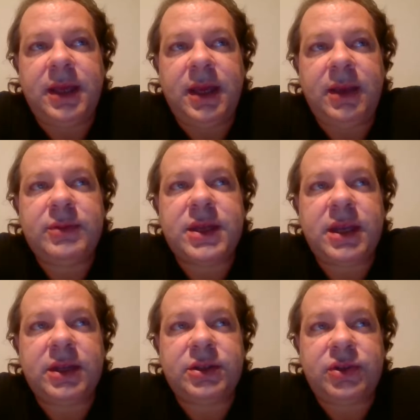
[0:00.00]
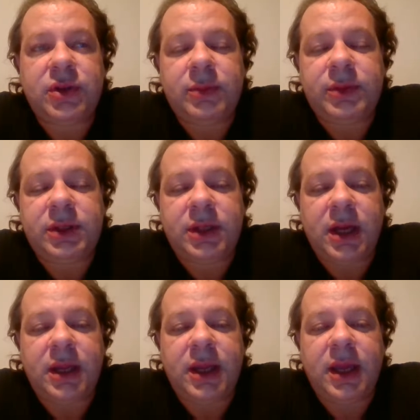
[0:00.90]
He was getting into trouble a
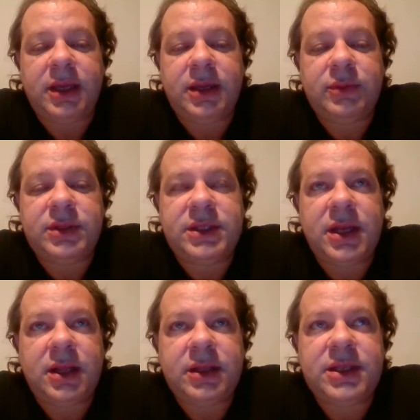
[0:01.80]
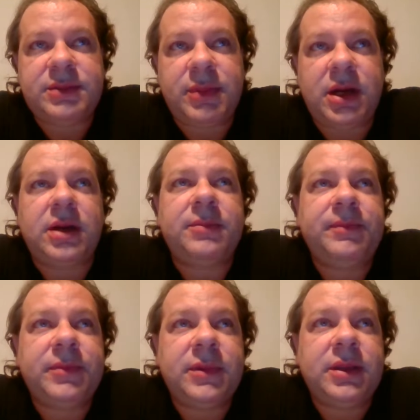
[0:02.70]
lot, and he would tell his
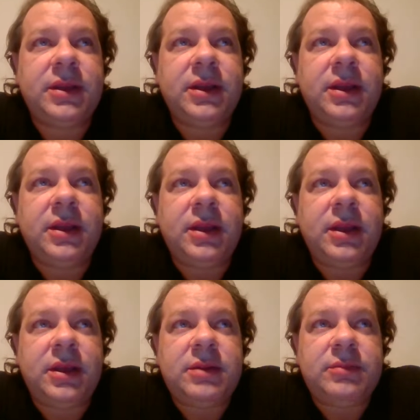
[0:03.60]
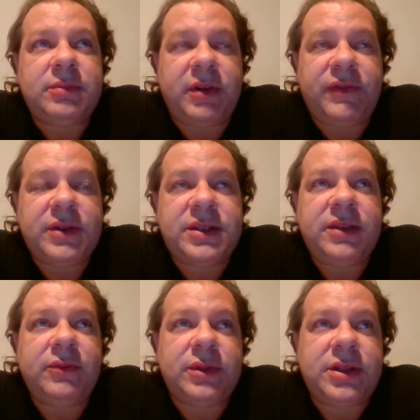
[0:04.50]
mom, my friend
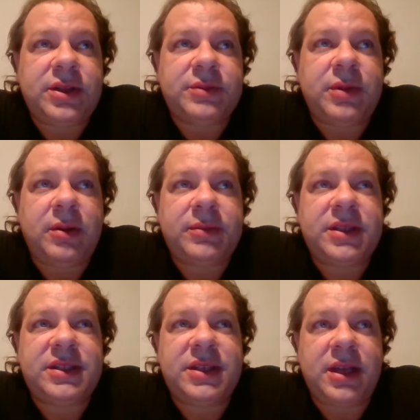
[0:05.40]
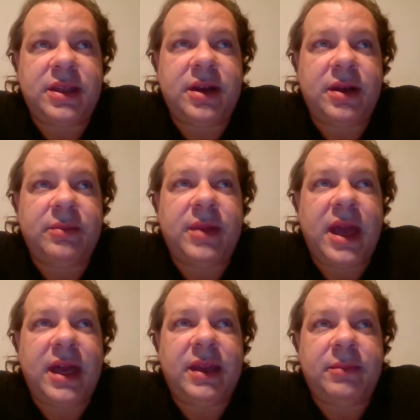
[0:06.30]
Steven would tell his mom to say
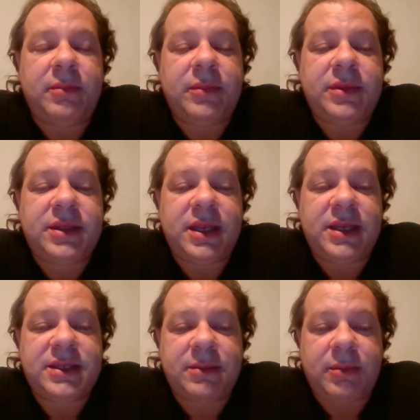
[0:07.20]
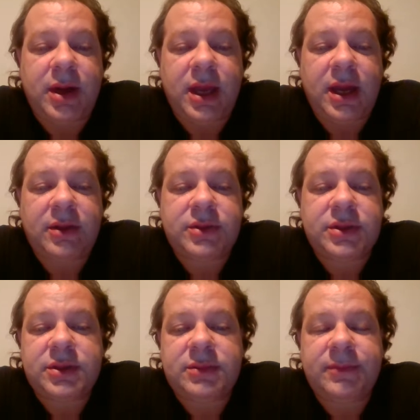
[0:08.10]
that he's at my
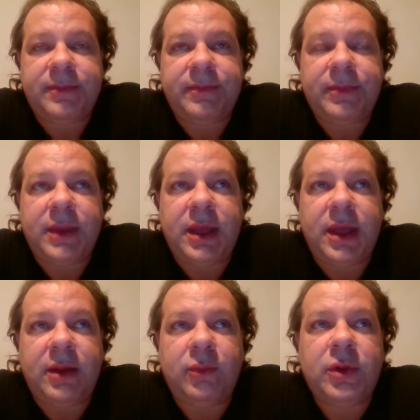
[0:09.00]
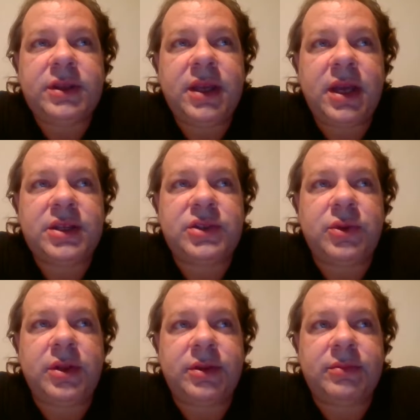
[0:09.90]
house. And one day I
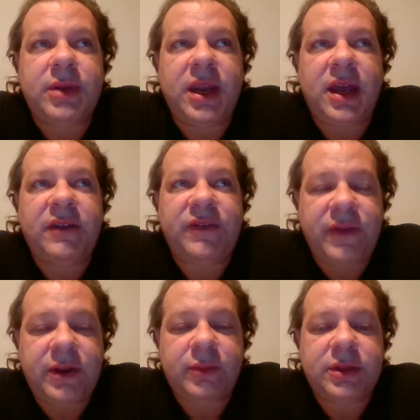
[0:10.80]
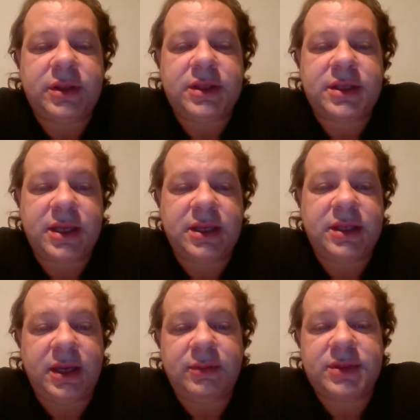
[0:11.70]
saw them and I had a fight with this kid
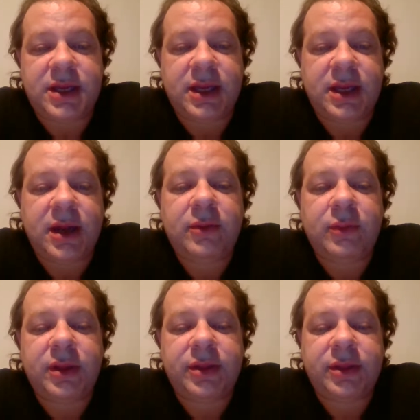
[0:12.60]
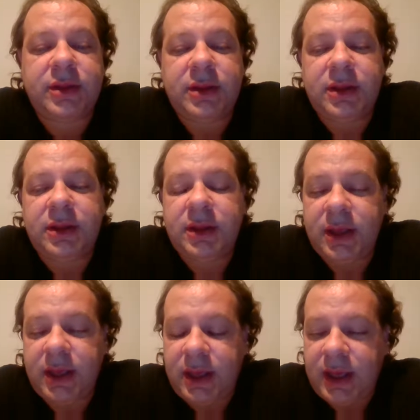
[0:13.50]
that he was hanging out with.
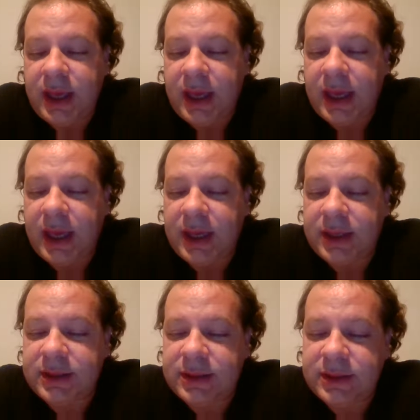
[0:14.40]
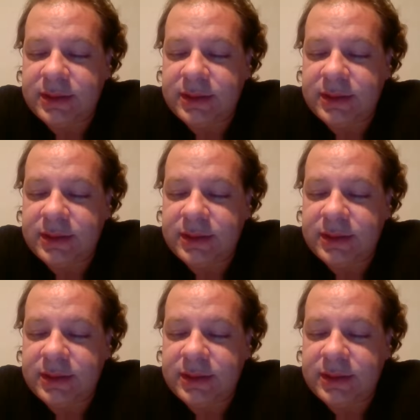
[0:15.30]
And